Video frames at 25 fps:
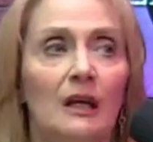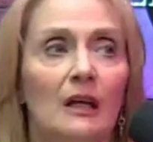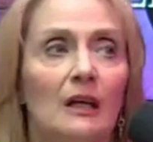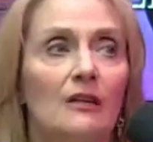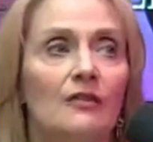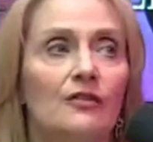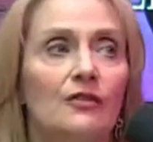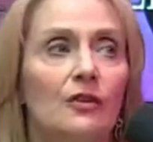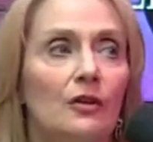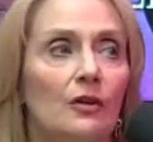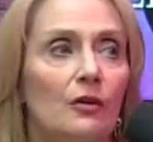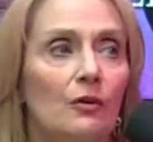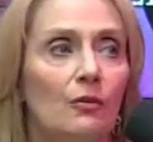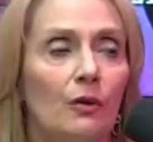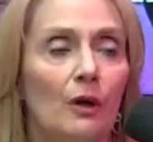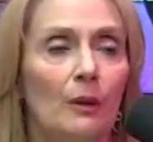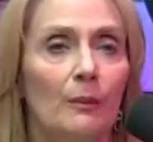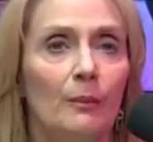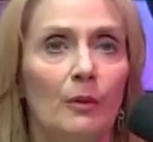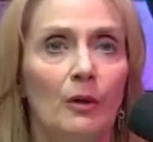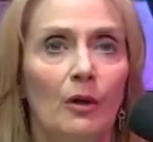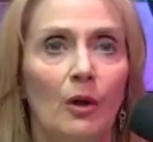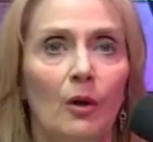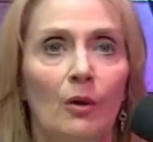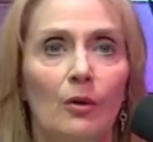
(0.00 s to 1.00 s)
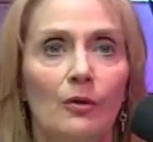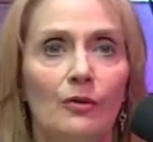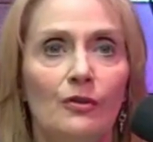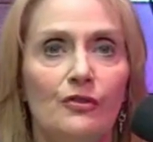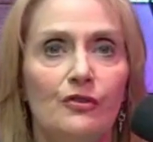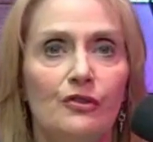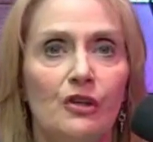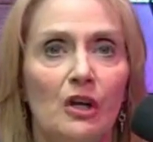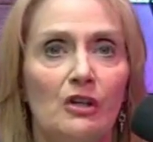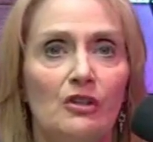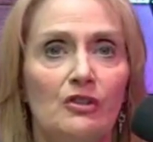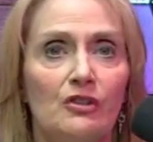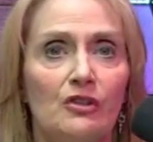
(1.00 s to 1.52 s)
It's going to crumble old
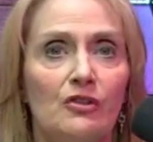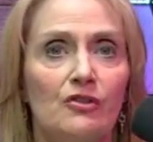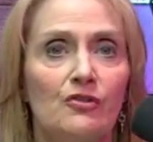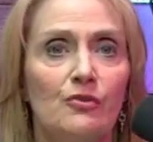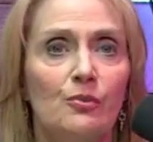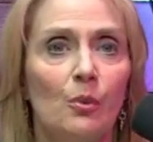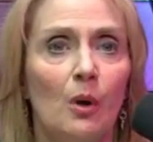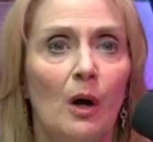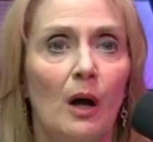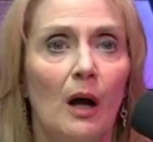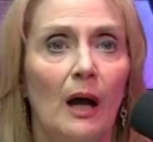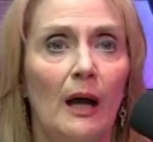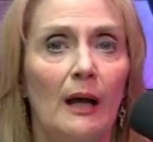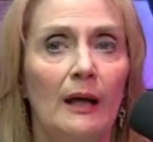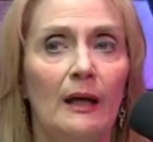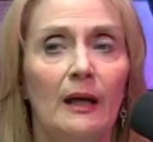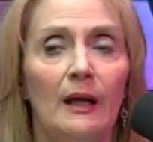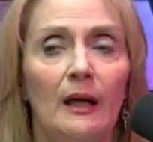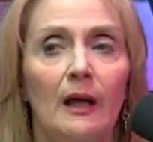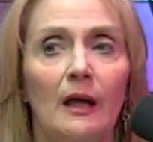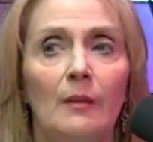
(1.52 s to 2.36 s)
structures. Why?